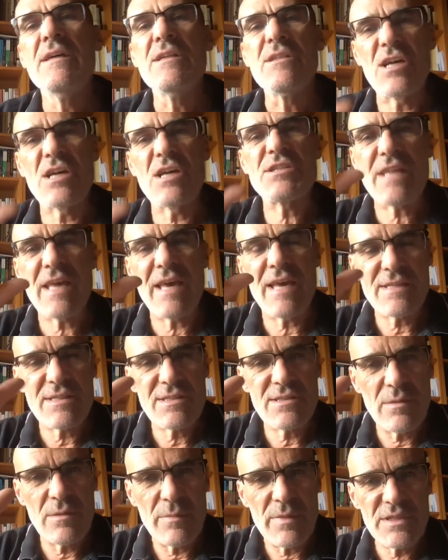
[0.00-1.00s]
Just
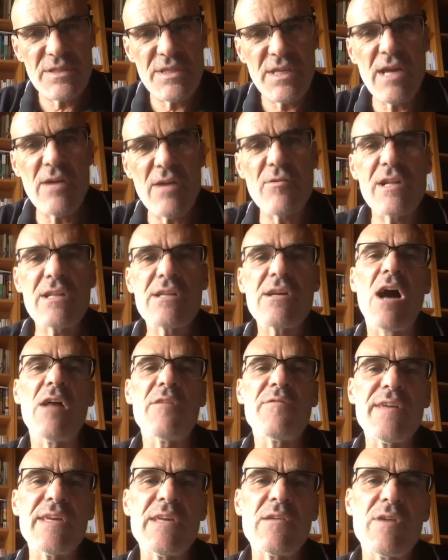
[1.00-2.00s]
as the material
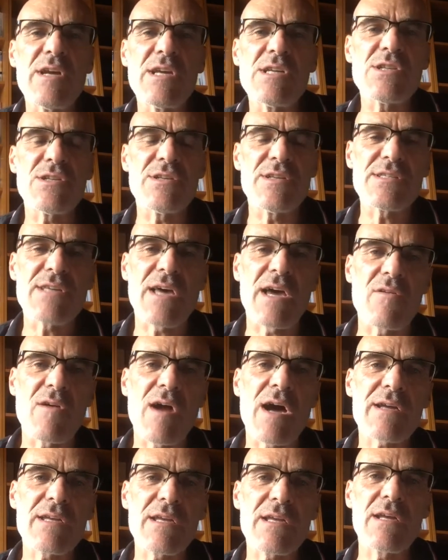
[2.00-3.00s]
configuration is
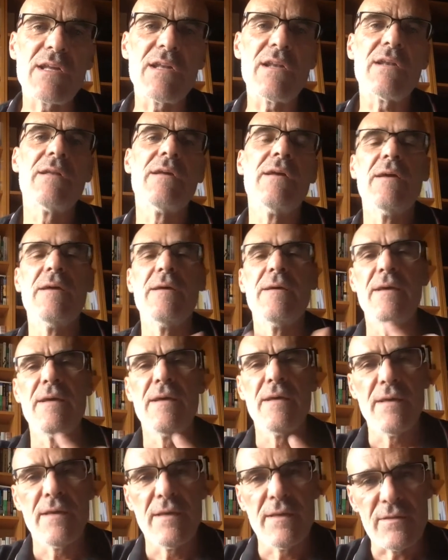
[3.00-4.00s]
hierarchical,
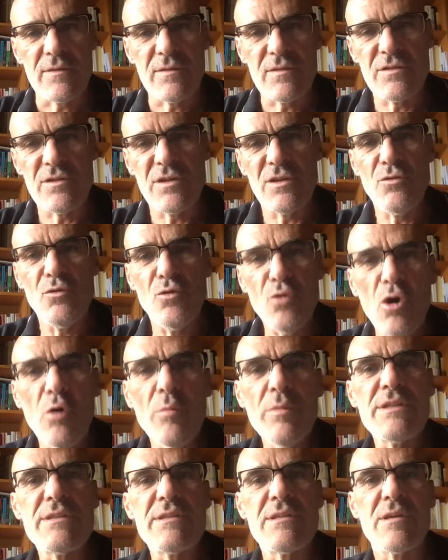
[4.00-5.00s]
the
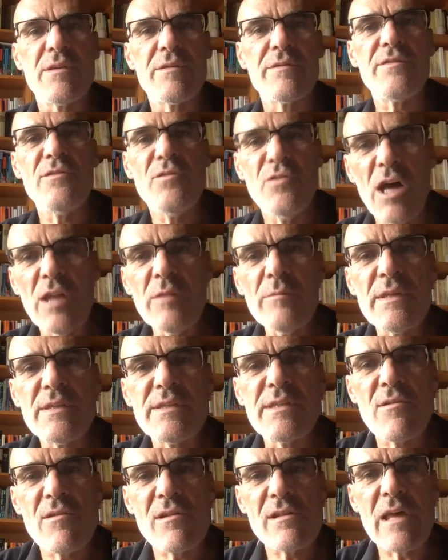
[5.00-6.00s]
normative
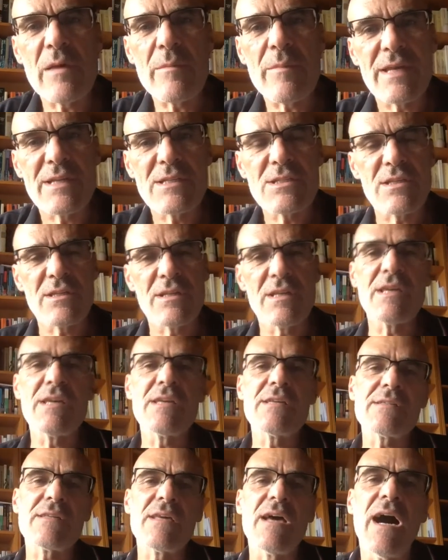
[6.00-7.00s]
non-material dimension
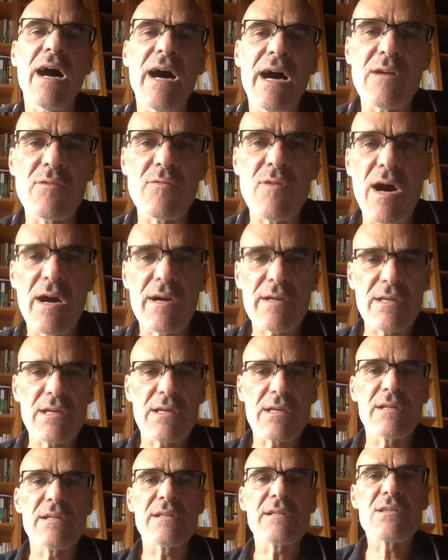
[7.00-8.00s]
is
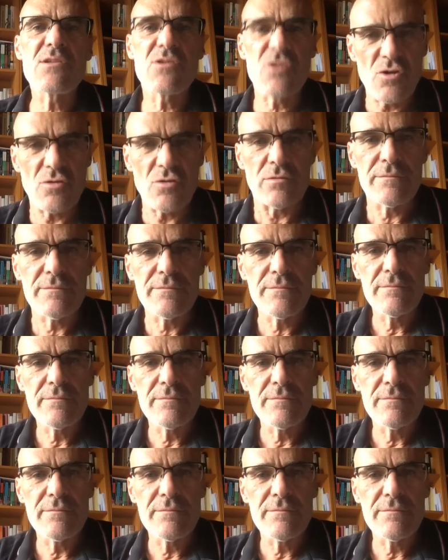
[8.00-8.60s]
hierarchical too.